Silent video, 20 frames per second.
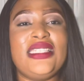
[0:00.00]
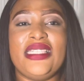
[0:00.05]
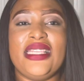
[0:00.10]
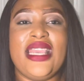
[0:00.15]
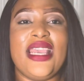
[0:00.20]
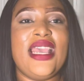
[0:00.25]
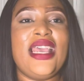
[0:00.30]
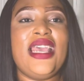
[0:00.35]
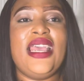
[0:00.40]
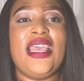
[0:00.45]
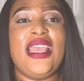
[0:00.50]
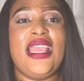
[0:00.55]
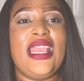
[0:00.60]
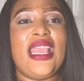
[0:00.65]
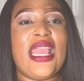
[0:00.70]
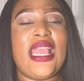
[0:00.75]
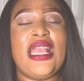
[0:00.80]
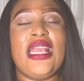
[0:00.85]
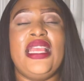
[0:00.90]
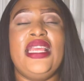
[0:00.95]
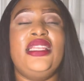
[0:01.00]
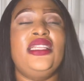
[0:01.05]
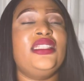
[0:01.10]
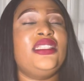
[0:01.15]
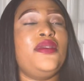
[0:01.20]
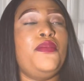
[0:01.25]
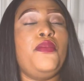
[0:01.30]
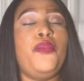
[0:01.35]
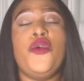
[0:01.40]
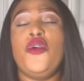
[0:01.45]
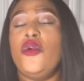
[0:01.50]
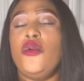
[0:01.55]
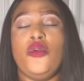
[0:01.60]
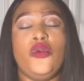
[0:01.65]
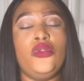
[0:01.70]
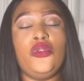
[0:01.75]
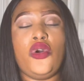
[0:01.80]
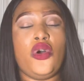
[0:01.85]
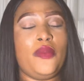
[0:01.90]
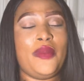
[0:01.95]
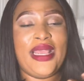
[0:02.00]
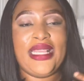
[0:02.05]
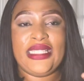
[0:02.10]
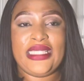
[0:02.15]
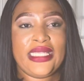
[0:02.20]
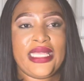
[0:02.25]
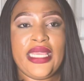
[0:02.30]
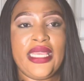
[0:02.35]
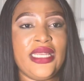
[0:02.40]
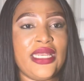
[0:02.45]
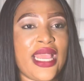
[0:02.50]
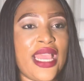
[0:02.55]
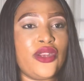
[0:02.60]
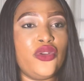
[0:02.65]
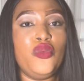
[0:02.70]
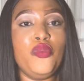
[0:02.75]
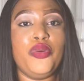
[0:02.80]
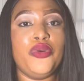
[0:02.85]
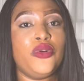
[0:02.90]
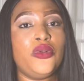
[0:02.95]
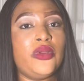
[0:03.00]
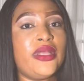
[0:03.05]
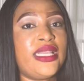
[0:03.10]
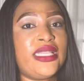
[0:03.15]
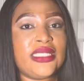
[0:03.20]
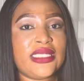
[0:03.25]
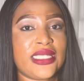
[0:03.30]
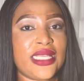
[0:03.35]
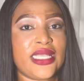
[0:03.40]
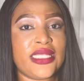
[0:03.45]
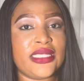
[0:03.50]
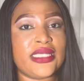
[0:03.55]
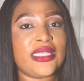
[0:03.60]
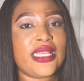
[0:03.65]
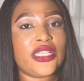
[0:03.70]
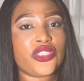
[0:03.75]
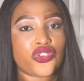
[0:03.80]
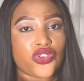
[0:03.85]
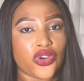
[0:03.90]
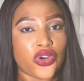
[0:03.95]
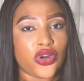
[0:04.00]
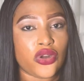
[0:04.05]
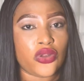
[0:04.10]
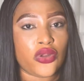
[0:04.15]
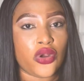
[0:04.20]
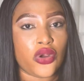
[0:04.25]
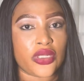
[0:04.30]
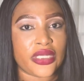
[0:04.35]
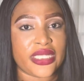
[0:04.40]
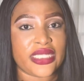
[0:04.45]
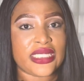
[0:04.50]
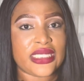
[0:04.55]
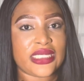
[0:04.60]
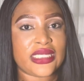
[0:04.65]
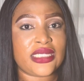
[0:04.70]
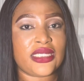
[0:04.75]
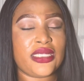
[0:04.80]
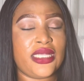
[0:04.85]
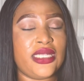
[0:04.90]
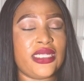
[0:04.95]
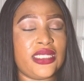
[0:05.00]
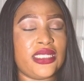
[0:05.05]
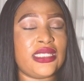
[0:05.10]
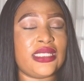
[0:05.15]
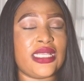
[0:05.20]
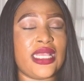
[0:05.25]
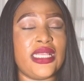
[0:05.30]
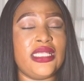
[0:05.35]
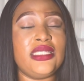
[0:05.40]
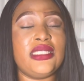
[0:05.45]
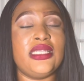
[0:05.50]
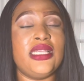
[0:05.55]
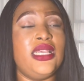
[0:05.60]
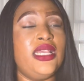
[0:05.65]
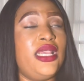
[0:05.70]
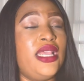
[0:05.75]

here, it doesn't pull on my skin. I don't pull incense at all on this, in this scent.